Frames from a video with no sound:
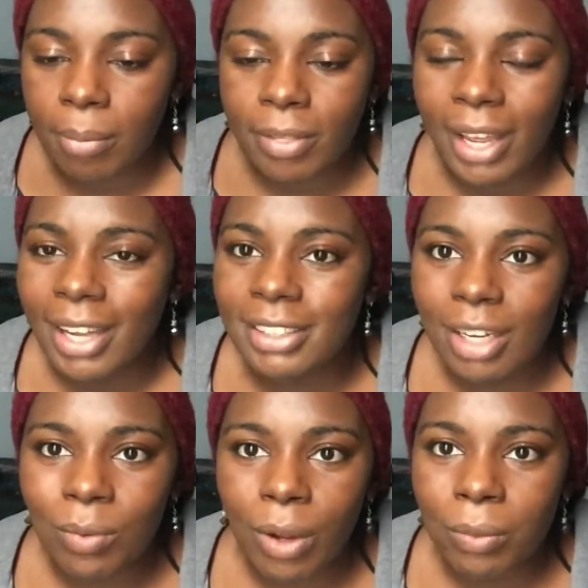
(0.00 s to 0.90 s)
they had
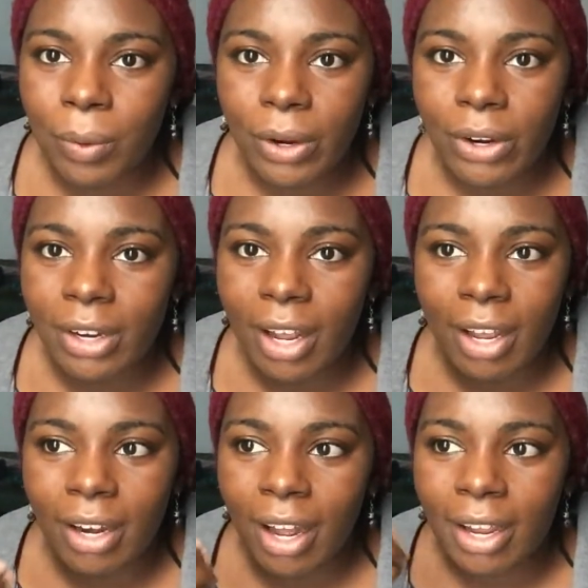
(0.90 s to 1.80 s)
said one word,
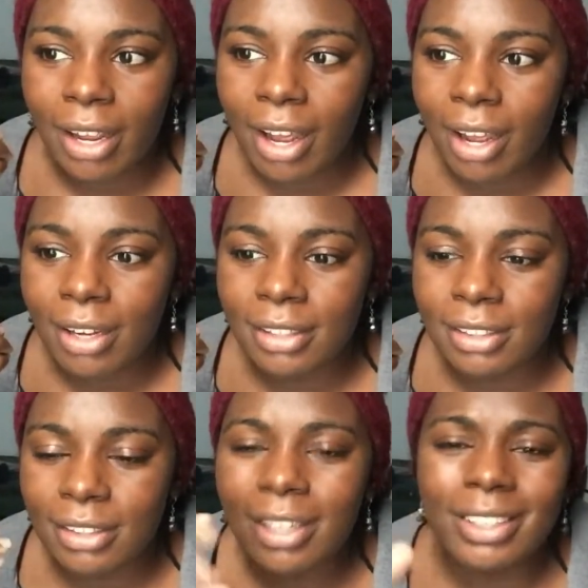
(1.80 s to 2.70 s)
and I had
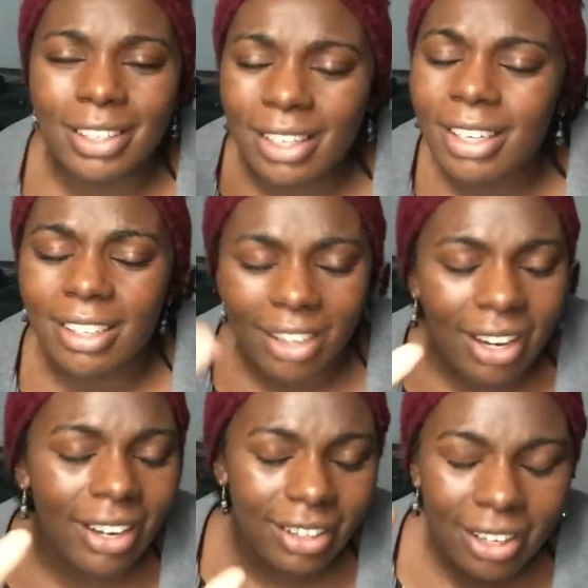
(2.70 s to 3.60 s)
said "key,"
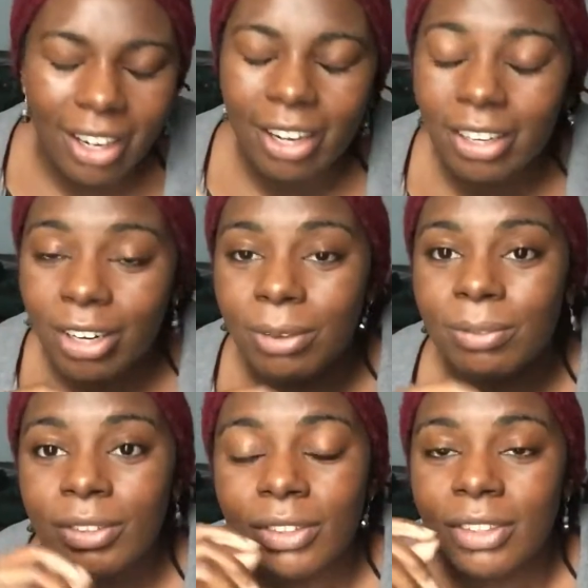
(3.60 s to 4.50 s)
yeah.
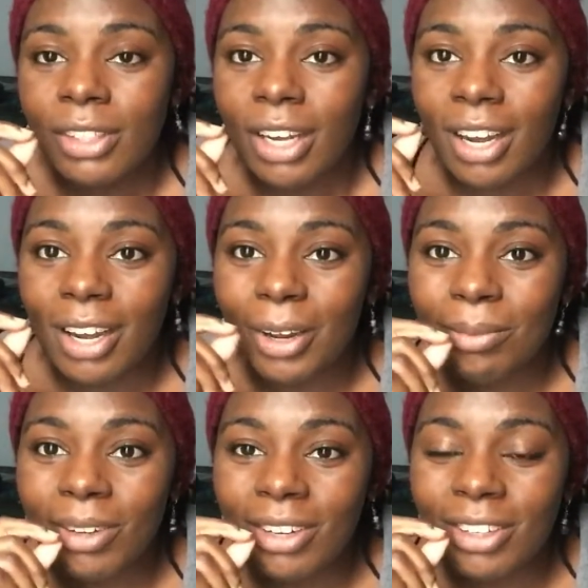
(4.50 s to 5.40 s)

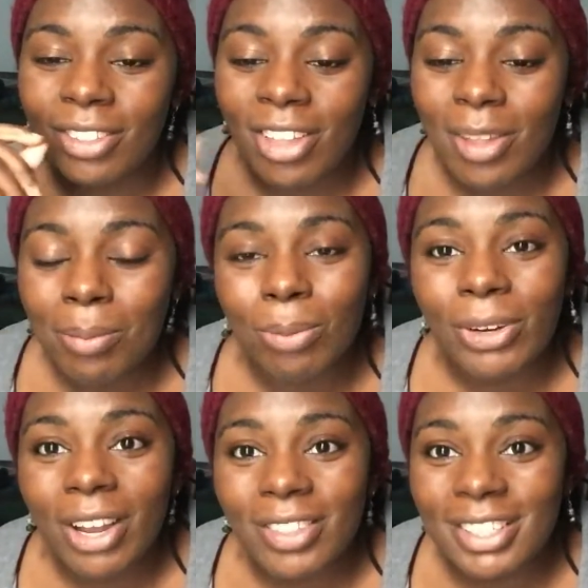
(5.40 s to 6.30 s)
Then they
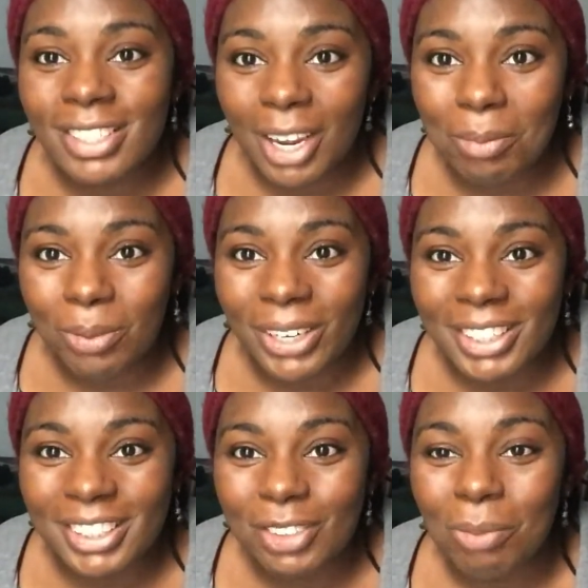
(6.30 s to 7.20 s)
bring out this neck
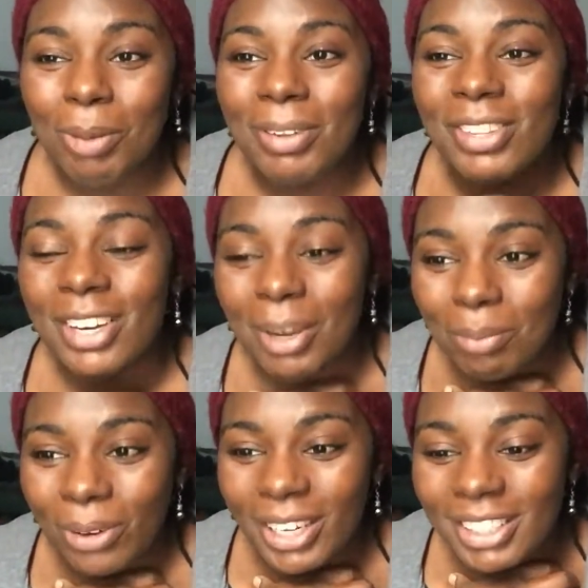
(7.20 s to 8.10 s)
brace. So they put me in the
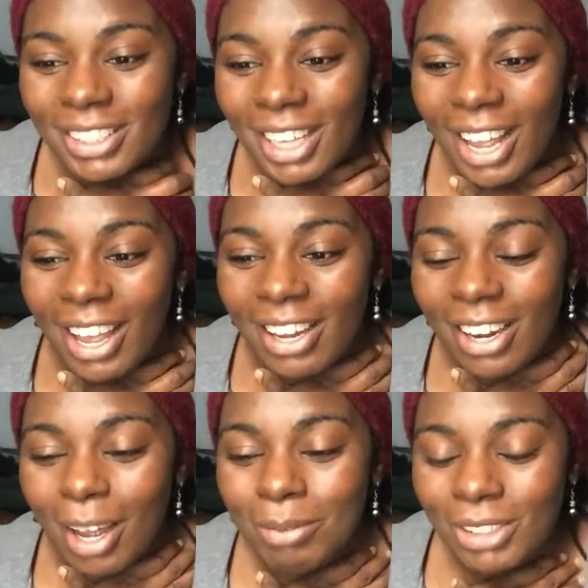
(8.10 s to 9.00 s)
neck brace, and
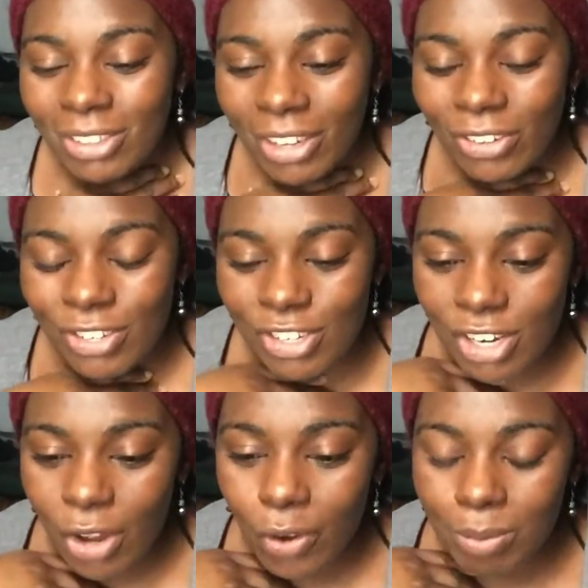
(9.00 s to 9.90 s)
I'm sitting there in the
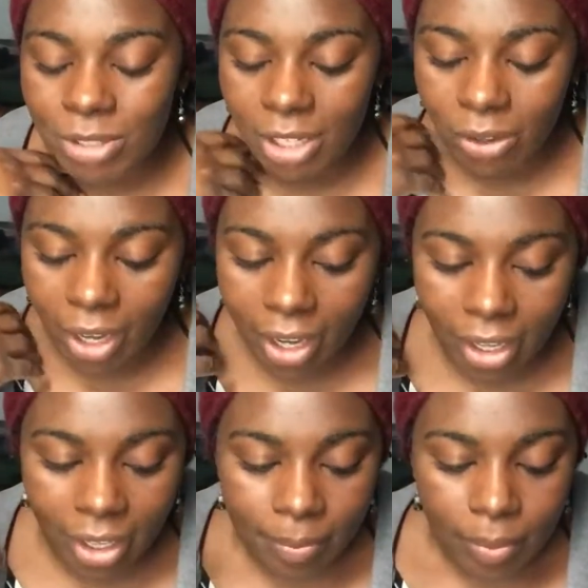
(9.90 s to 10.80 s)
snow, and I'm just like, okay, like.